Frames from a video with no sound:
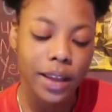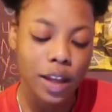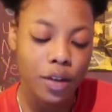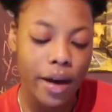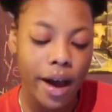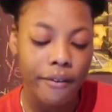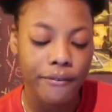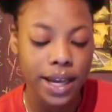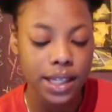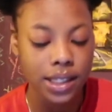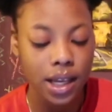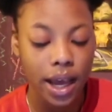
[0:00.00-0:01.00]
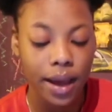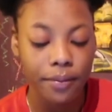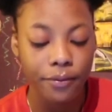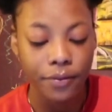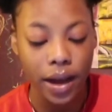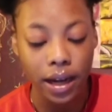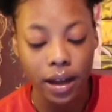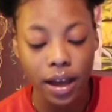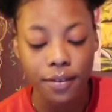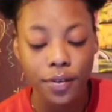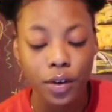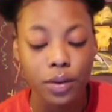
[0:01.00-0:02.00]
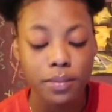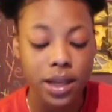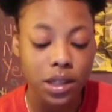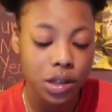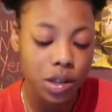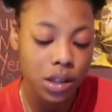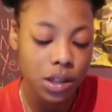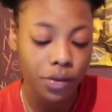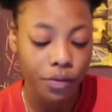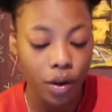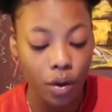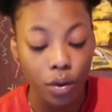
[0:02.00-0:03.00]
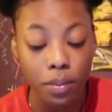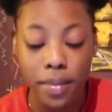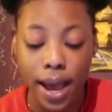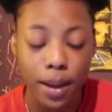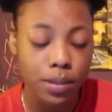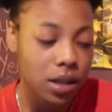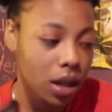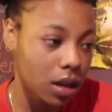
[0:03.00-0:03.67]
and you have FaceTime, Find iPhone, Messages, Phone, Maps,